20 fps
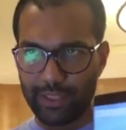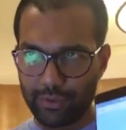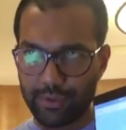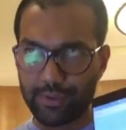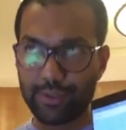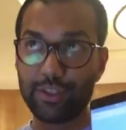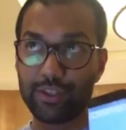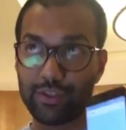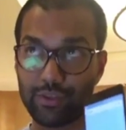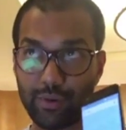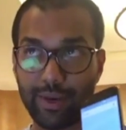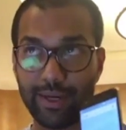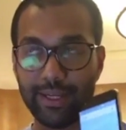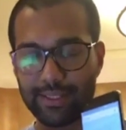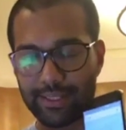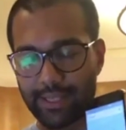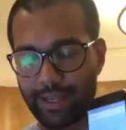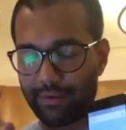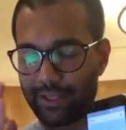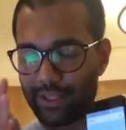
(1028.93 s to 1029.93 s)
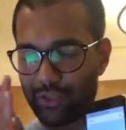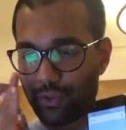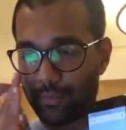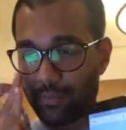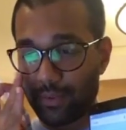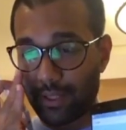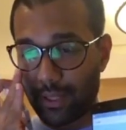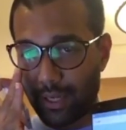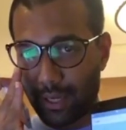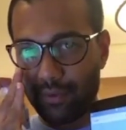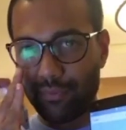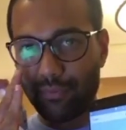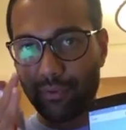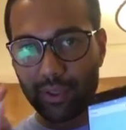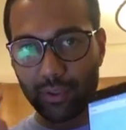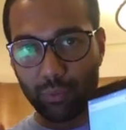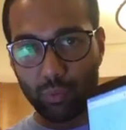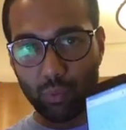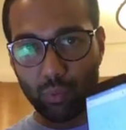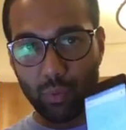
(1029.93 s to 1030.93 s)
which is 27,999 for
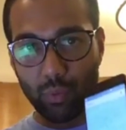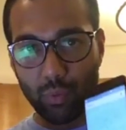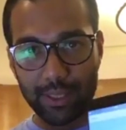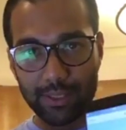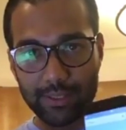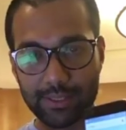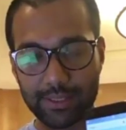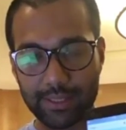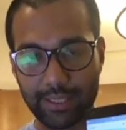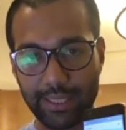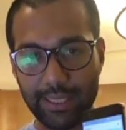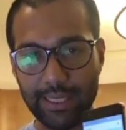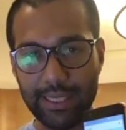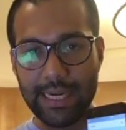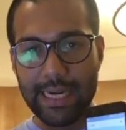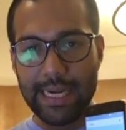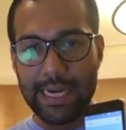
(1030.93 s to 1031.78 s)
the OnePlus 3.